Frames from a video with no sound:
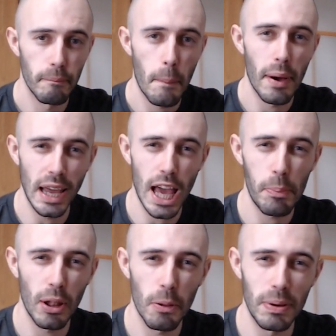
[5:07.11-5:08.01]

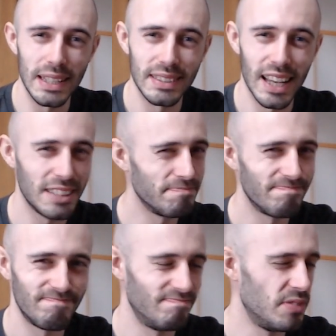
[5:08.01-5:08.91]
pineapple on pizza,
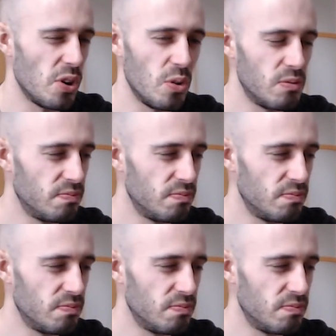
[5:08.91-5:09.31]
no.